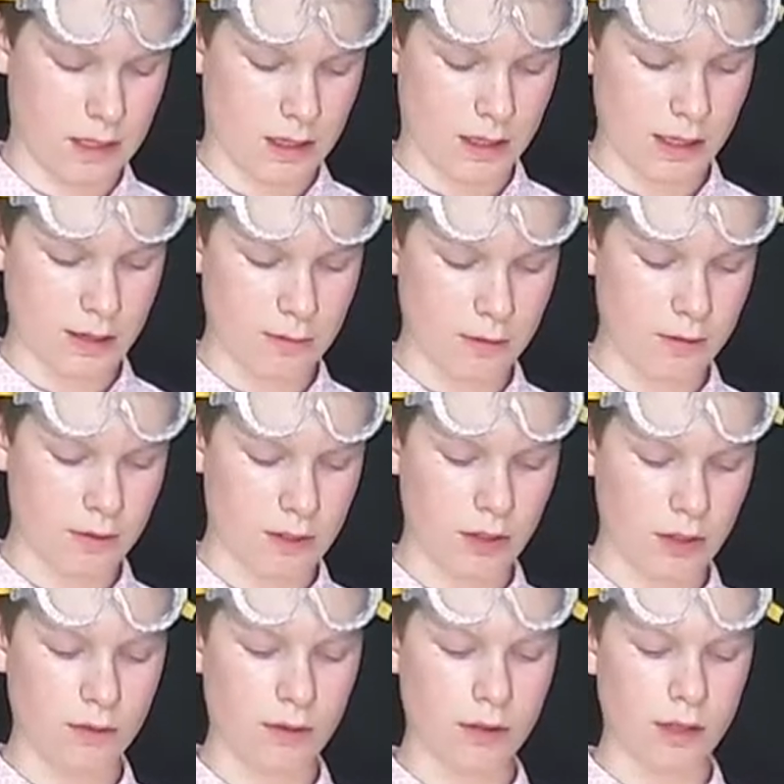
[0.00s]
Gotta move this
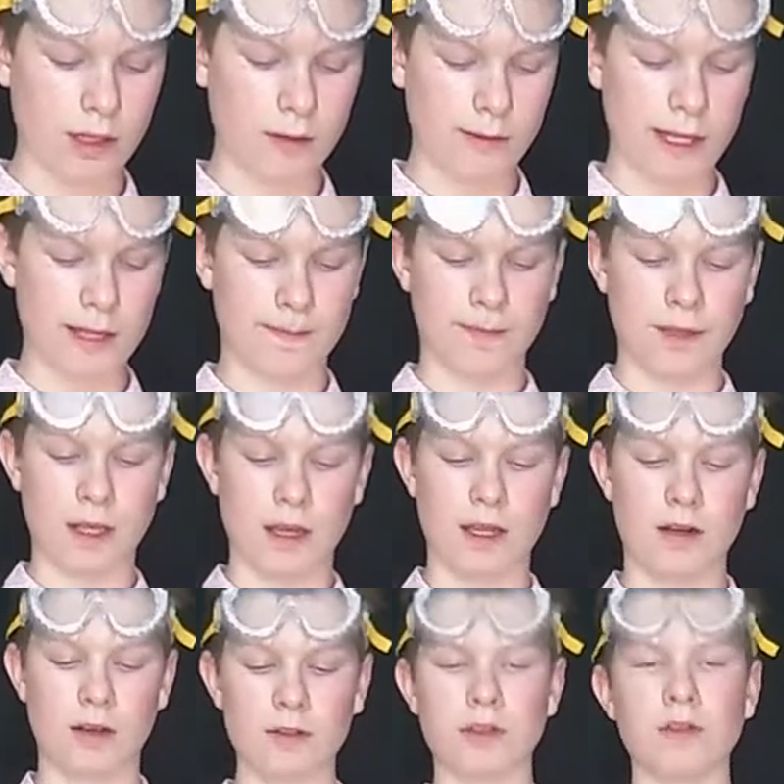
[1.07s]
over a little bit. And
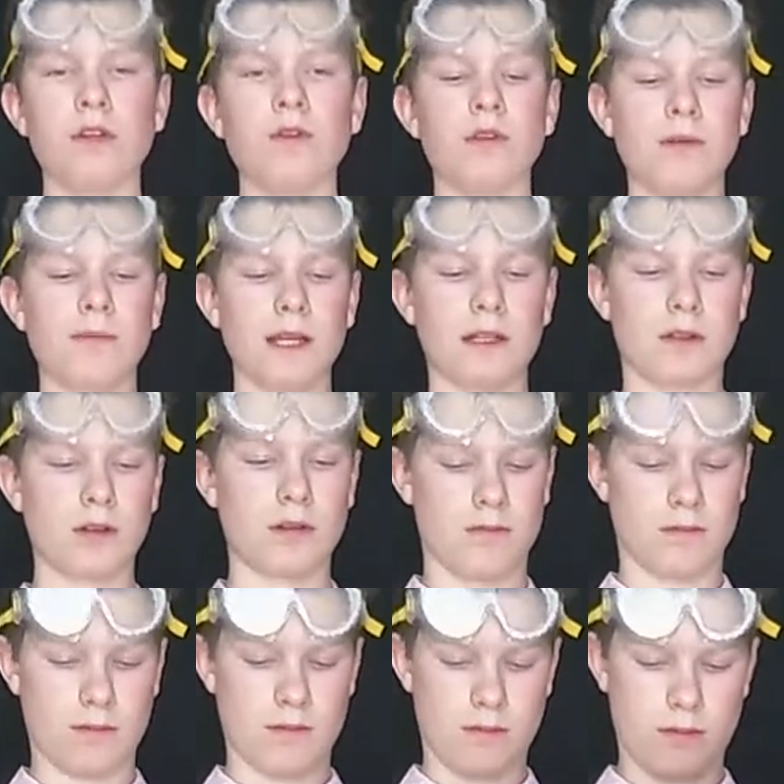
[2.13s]
also you want to make sure,
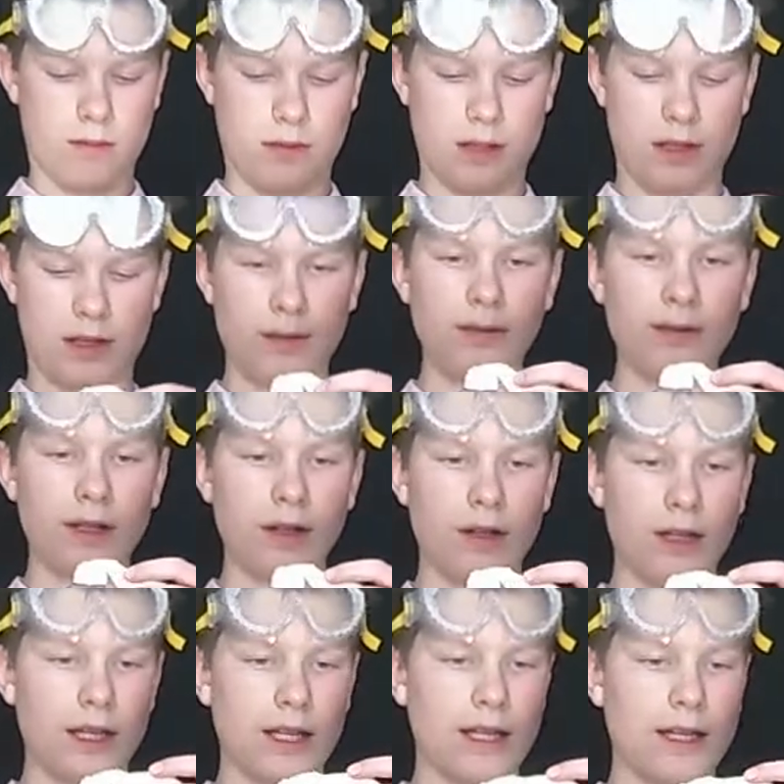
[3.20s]
did some of it
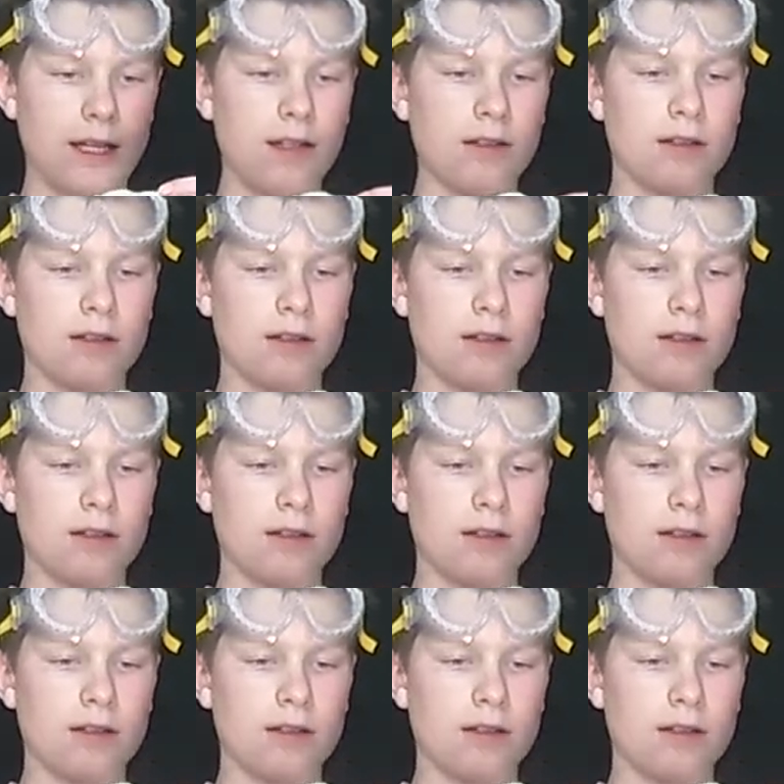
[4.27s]
already get in?